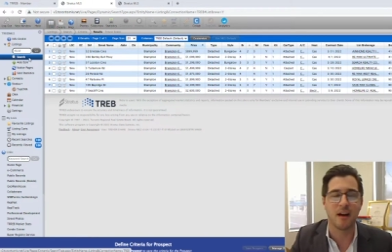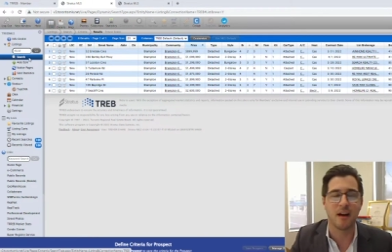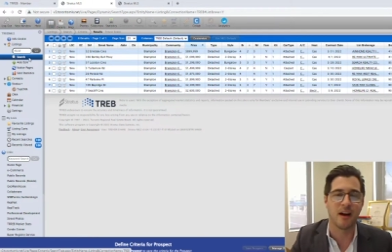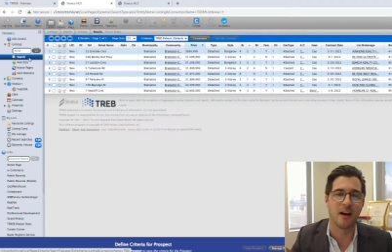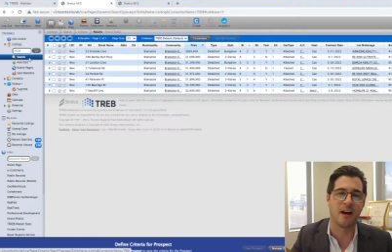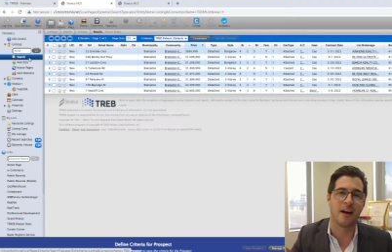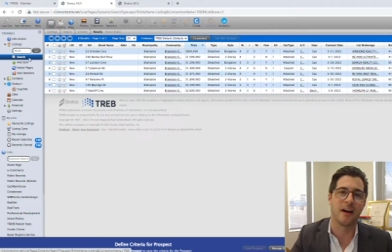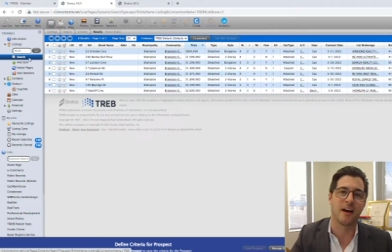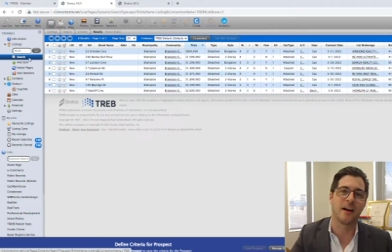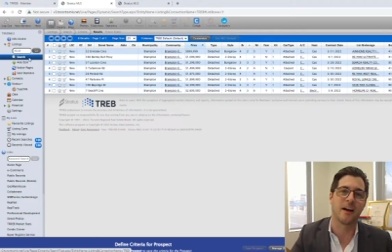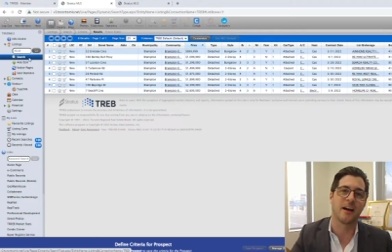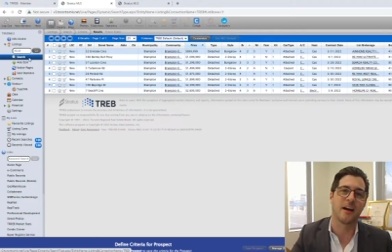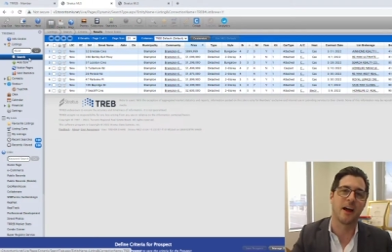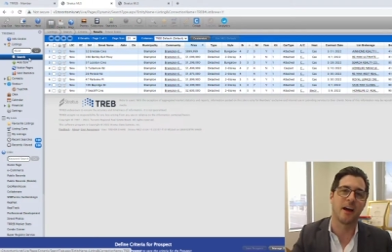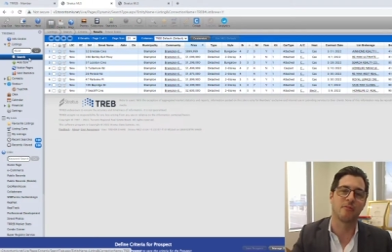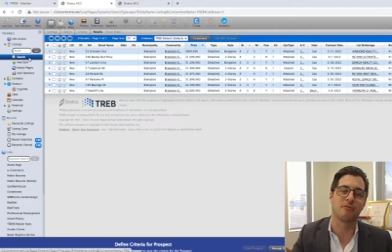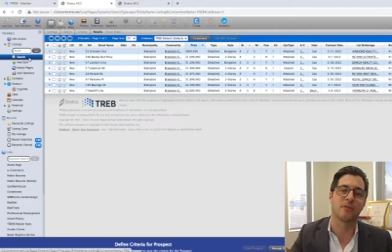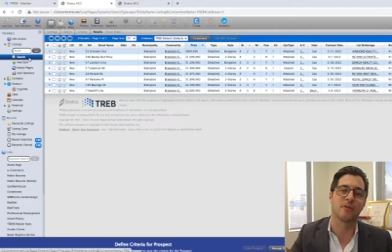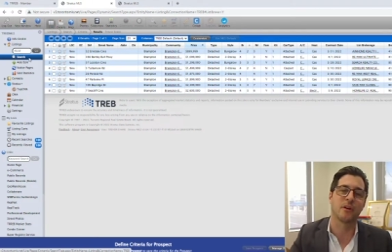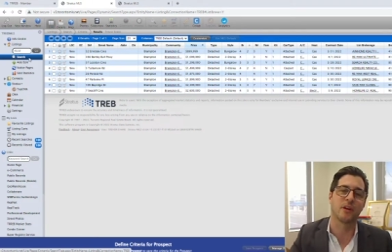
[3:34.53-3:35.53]
Uh,
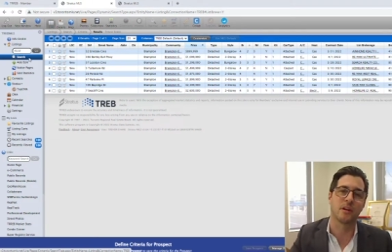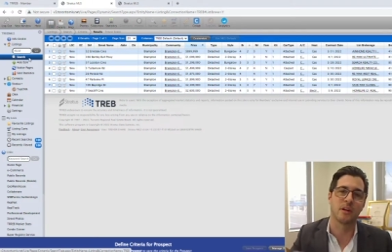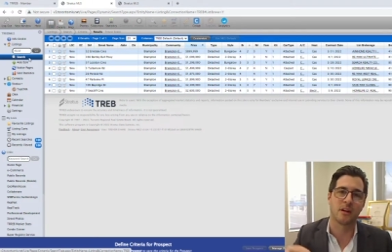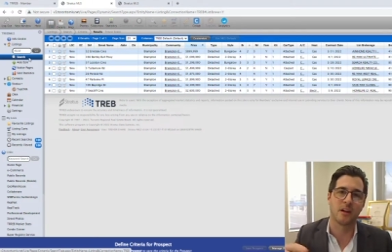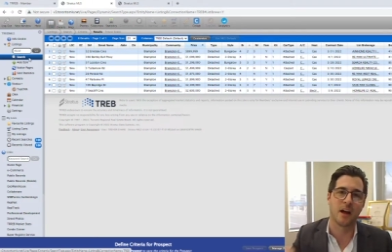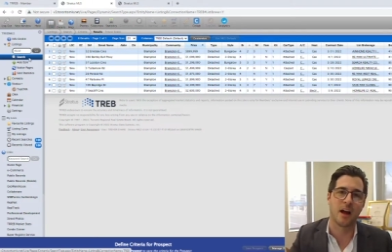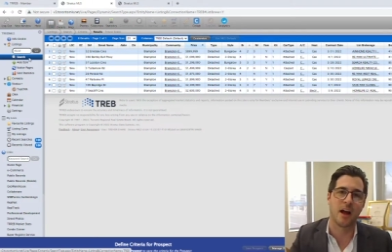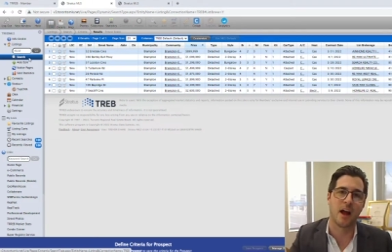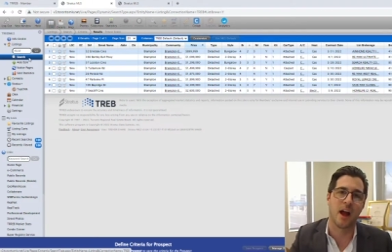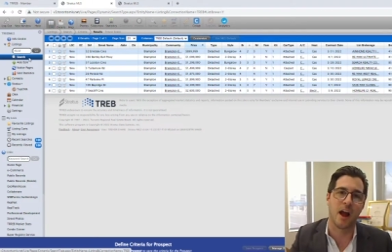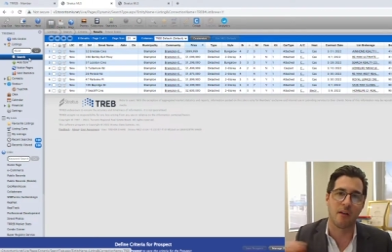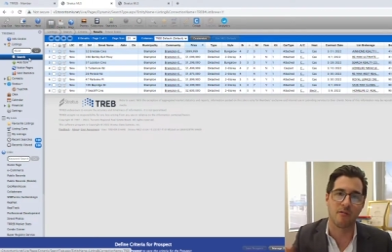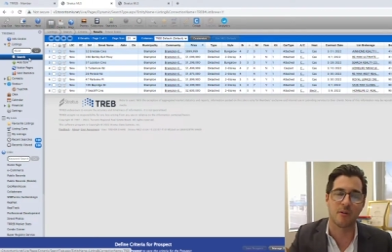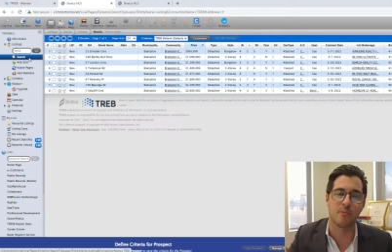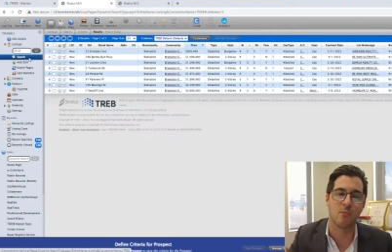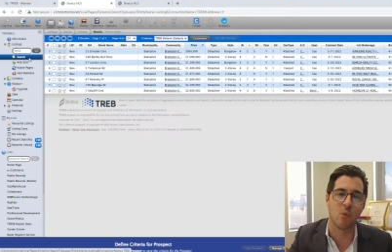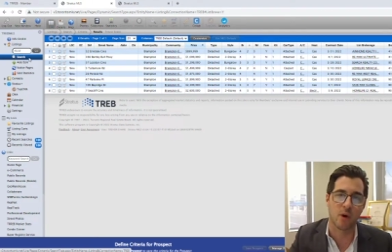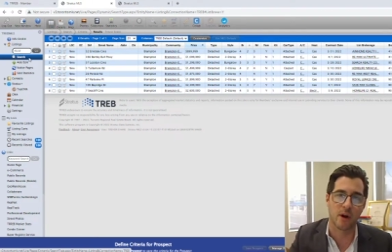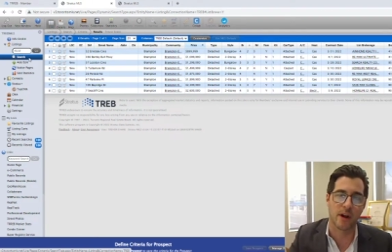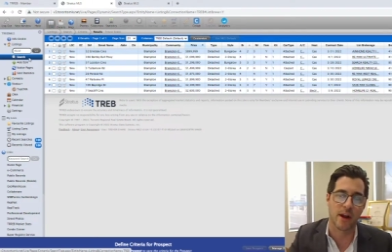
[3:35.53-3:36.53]
every every
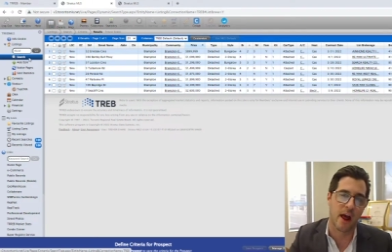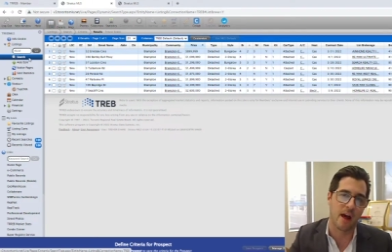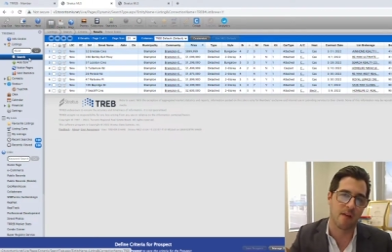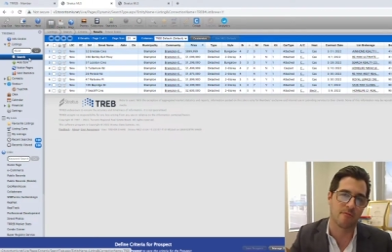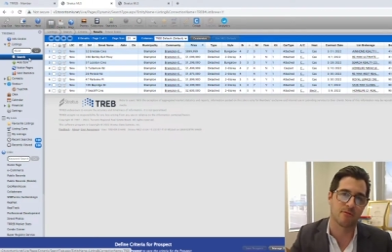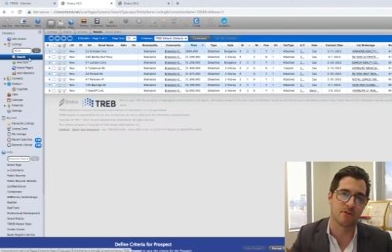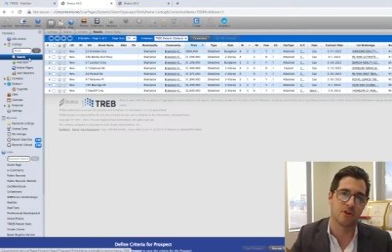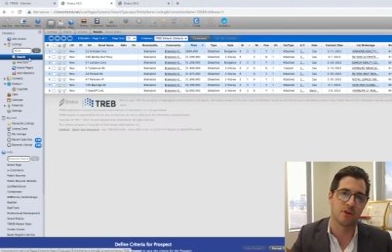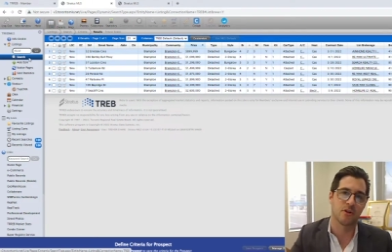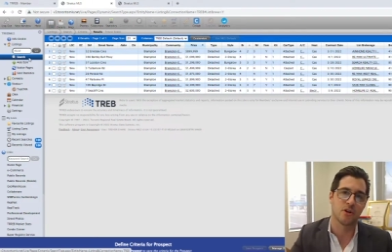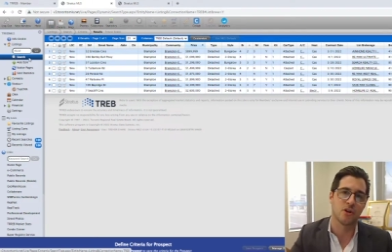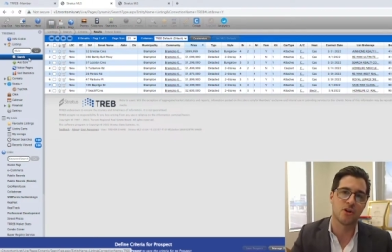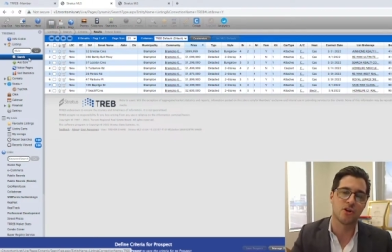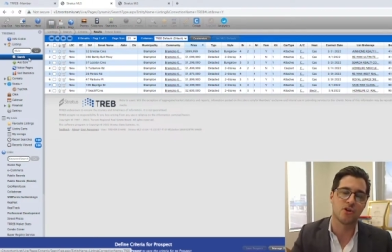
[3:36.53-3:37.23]
morning after.